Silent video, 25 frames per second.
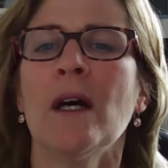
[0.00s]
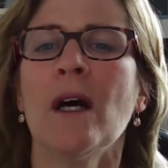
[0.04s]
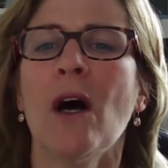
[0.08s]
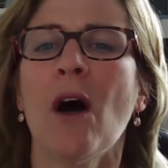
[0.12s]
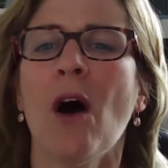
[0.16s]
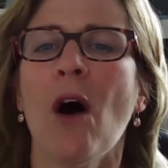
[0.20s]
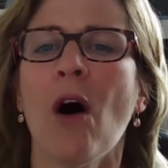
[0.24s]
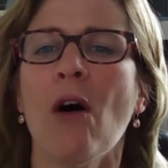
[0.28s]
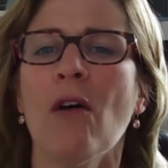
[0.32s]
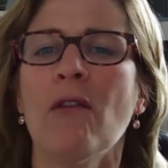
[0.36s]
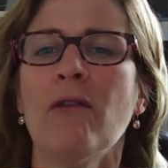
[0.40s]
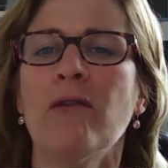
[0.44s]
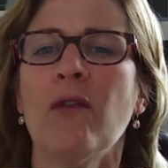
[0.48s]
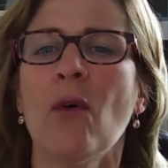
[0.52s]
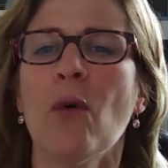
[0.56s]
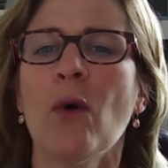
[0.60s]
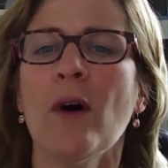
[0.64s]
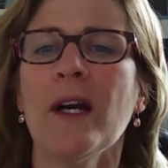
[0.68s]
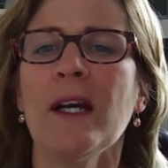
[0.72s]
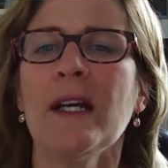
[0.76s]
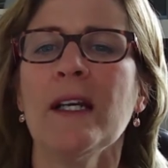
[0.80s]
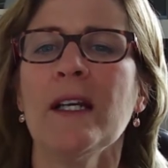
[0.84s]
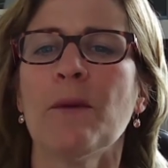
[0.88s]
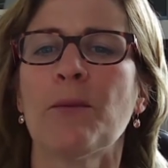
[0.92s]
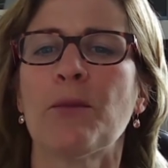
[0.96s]

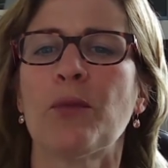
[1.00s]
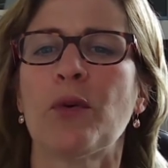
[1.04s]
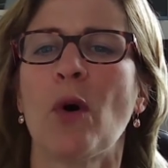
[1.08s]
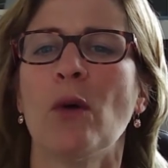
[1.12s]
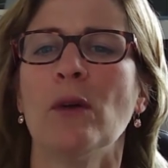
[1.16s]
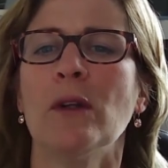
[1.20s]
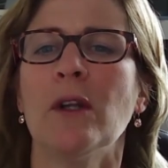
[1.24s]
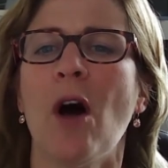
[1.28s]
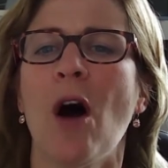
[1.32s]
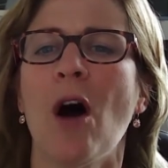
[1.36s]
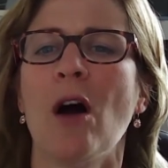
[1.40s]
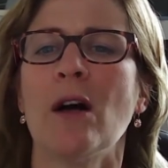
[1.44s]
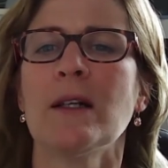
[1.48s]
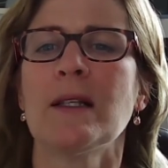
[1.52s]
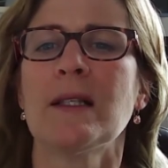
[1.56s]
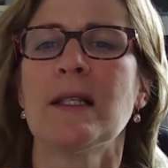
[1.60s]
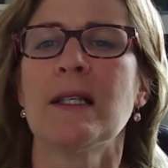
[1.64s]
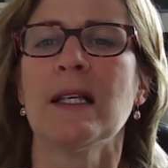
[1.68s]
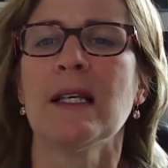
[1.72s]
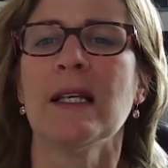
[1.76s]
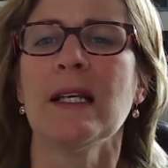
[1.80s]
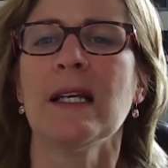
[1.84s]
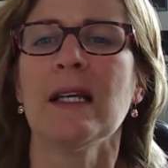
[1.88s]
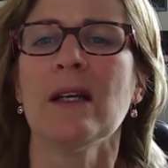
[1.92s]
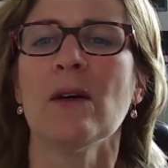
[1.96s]
Avoid prolonged
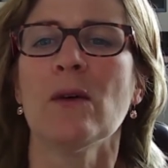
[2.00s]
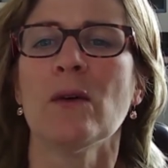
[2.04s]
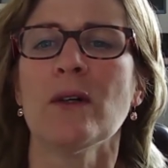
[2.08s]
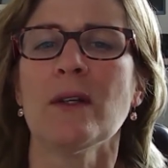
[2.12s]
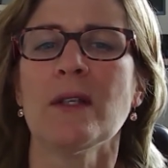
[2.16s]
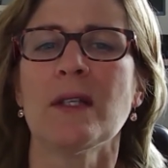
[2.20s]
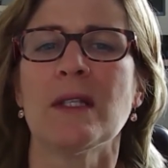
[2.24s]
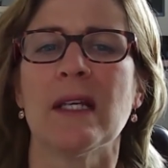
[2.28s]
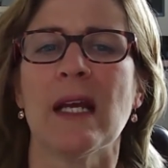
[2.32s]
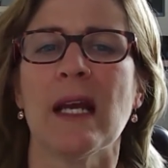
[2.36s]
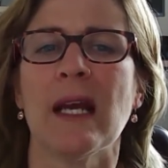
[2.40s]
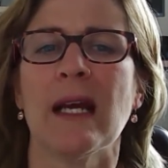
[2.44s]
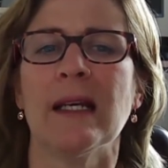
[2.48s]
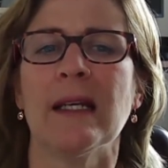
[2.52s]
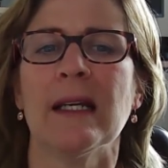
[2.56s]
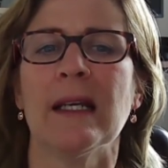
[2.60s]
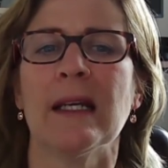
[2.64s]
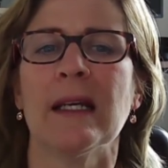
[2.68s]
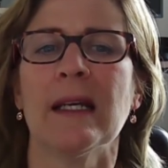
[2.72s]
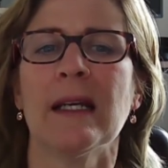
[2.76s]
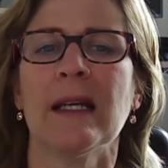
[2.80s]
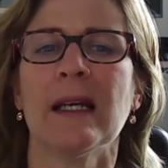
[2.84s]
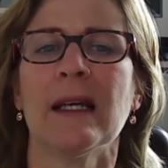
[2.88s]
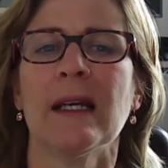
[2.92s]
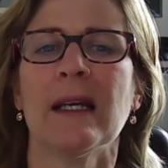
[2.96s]
sitting or
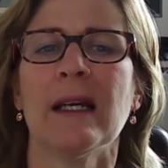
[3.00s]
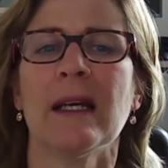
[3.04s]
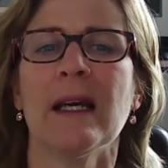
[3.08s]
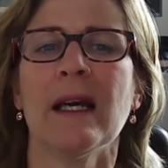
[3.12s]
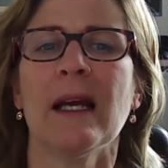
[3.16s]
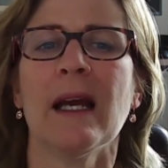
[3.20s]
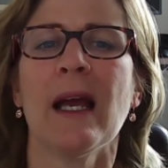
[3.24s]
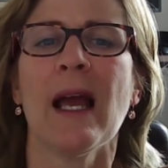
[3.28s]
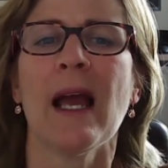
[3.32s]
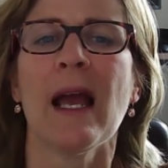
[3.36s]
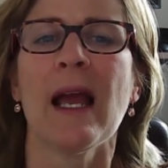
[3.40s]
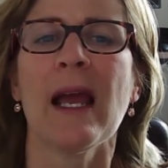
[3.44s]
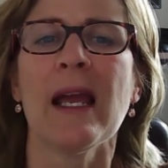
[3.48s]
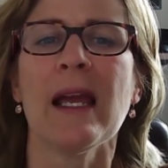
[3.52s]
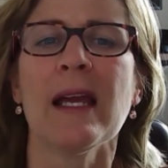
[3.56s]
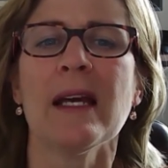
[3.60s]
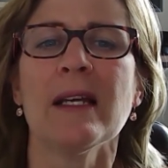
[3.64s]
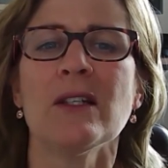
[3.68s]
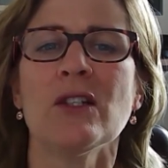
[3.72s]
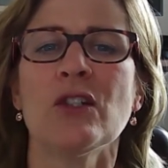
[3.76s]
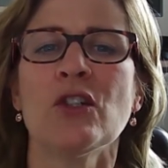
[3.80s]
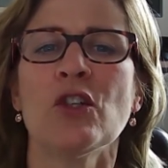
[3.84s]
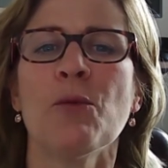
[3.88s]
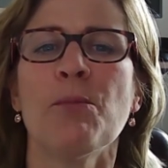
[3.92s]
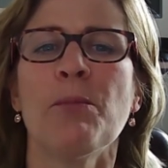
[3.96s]
standing,
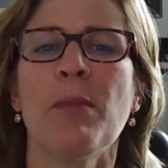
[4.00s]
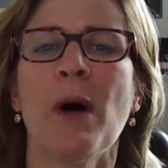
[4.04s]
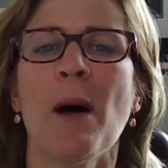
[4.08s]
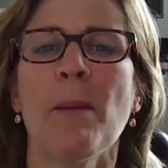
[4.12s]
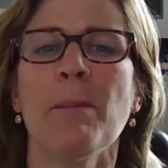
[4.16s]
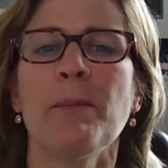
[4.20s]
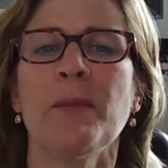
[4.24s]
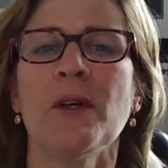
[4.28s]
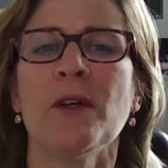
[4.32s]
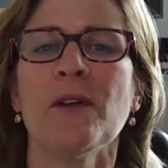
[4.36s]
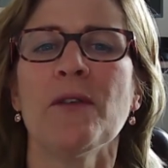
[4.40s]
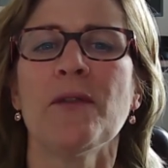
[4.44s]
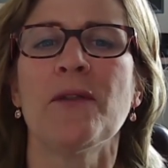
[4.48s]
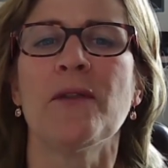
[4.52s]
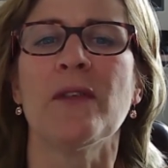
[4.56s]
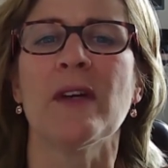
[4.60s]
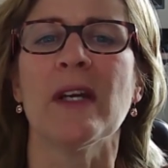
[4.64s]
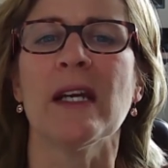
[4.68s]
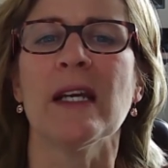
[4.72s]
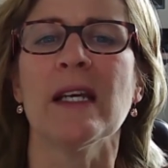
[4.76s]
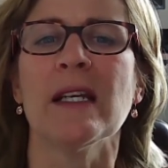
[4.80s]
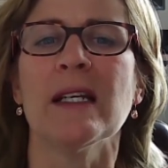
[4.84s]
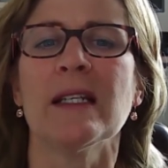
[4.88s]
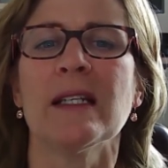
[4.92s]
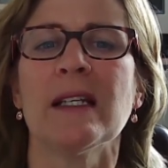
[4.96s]
and to pump your
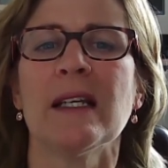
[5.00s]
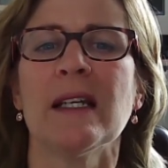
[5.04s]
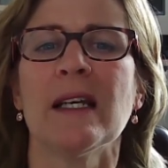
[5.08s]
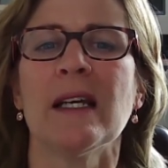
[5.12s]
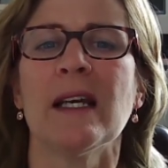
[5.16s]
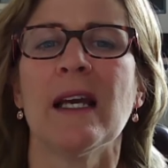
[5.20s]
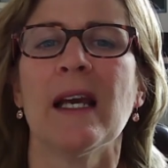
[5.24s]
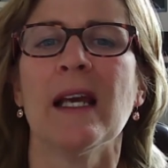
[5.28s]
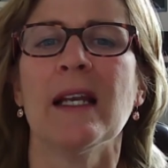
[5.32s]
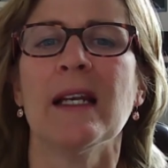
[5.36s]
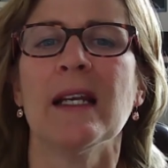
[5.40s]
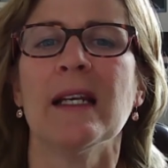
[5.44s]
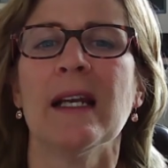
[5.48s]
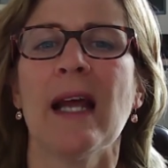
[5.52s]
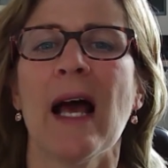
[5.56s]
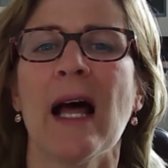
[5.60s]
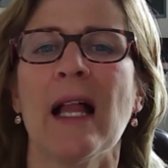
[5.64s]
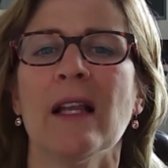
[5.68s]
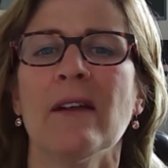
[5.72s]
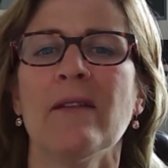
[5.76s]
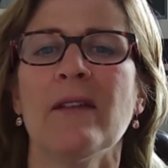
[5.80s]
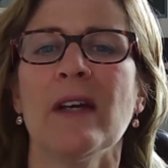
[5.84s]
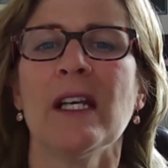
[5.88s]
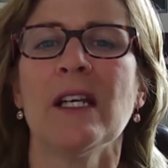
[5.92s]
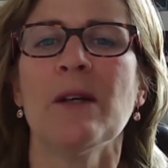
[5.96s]
feet in an
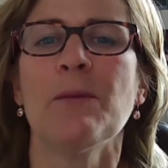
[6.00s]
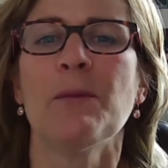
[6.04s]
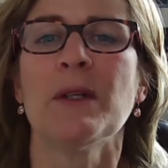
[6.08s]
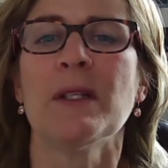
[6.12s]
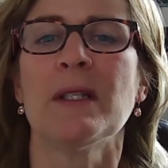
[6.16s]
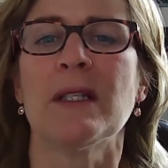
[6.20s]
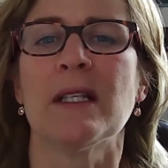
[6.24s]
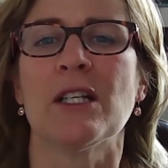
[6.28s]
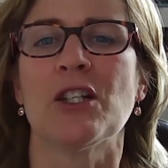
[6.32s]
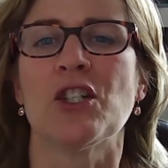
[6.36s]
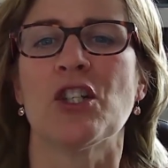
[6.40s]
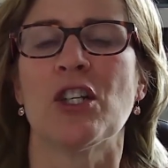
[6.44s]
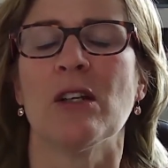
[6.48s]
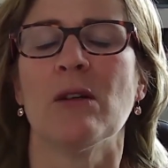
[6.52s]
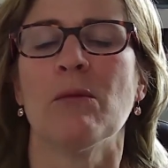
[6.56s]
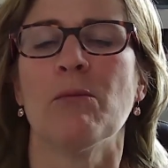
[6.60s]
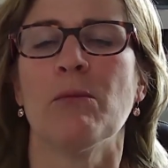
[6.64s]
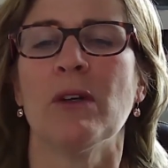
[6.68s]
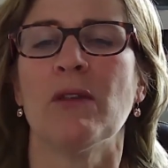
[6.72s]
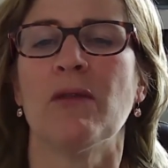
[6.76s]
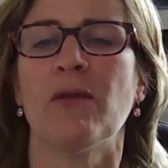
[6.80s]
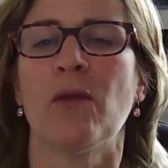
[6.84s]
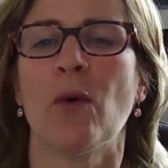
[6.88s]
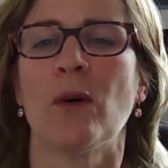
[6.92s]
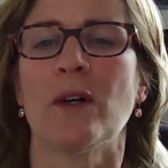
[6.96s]
elevated position
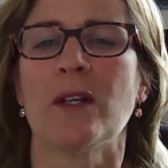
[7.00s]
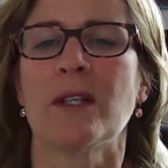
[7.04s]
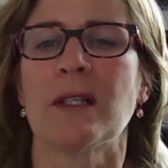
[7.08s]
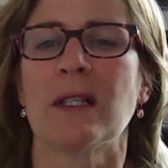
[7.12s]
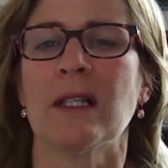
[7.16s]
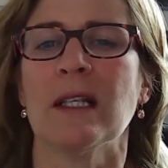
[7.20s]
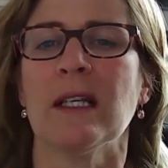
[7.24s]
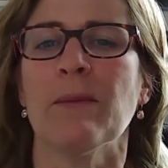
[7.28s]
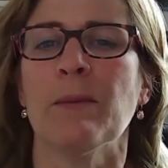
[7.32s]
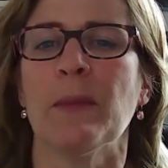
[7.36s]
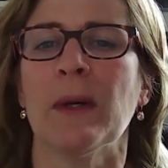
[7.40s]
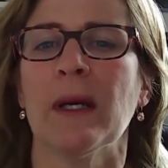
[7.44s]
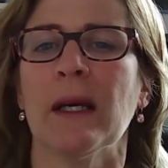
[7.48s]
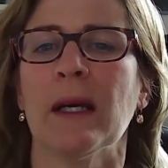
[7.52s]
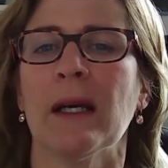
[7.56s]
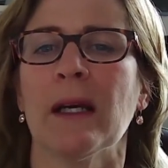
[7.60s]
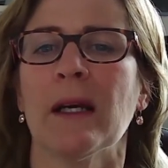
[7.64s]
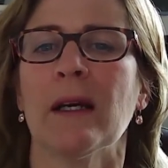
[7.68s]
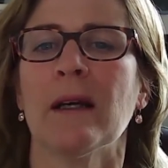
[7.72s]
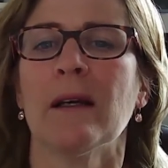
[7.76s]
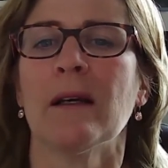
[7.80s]
before sleeping.